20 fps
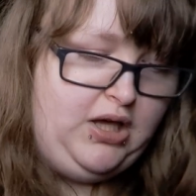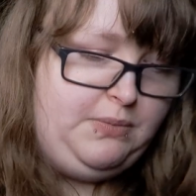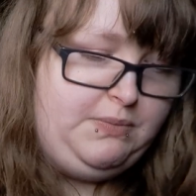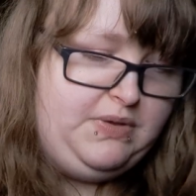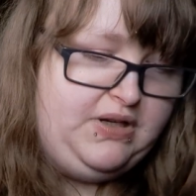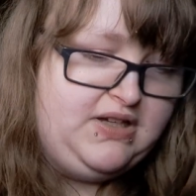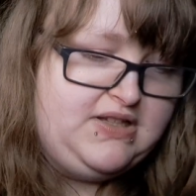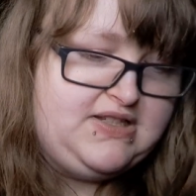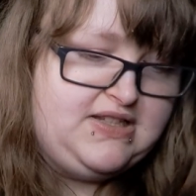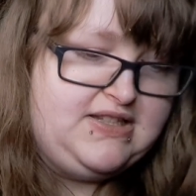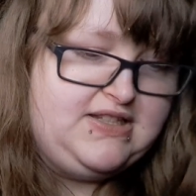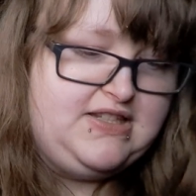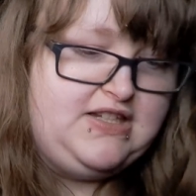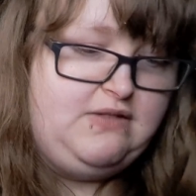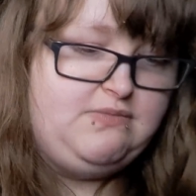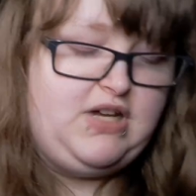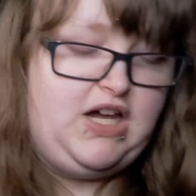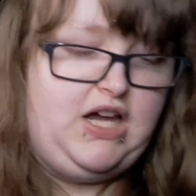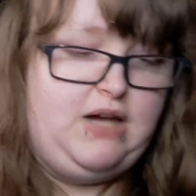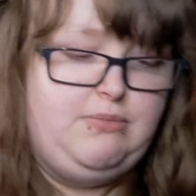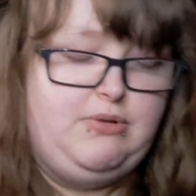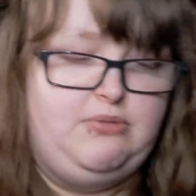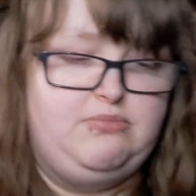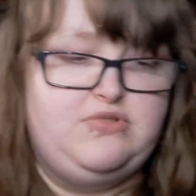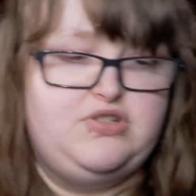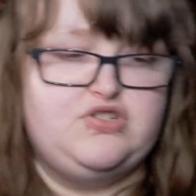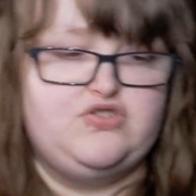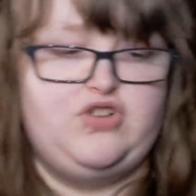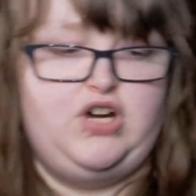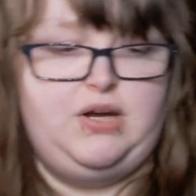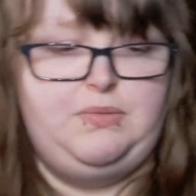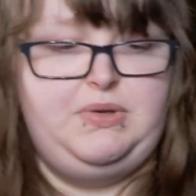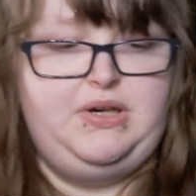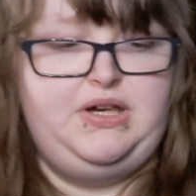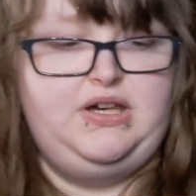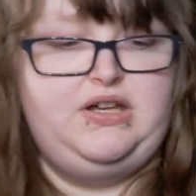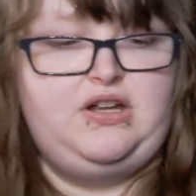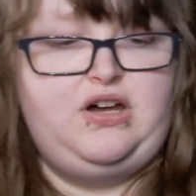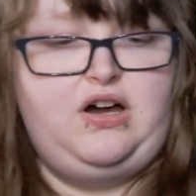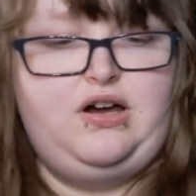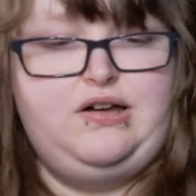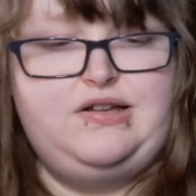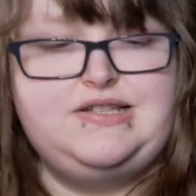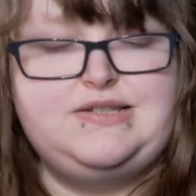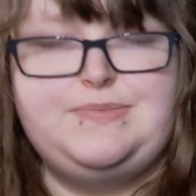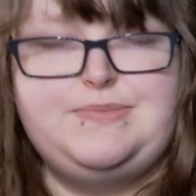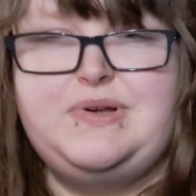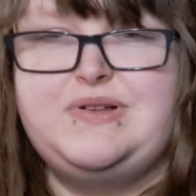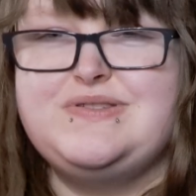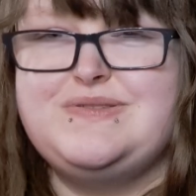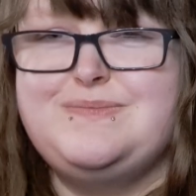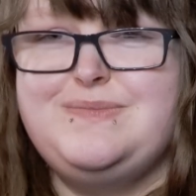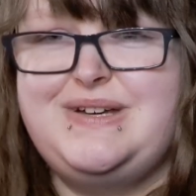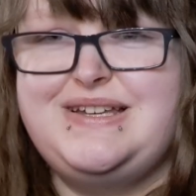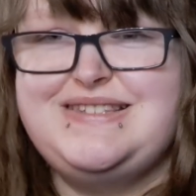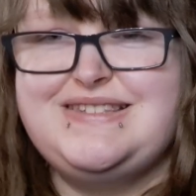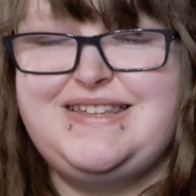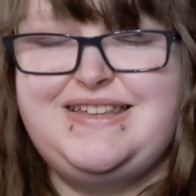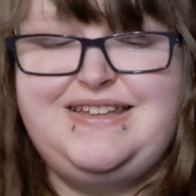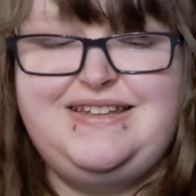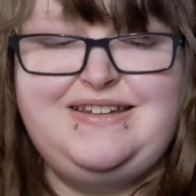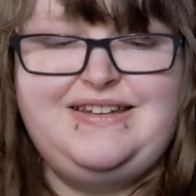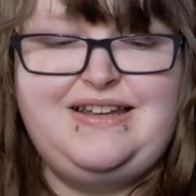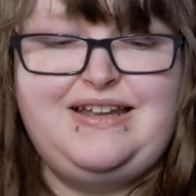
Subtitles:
because at the same time I'm describing it how it smells on my skin,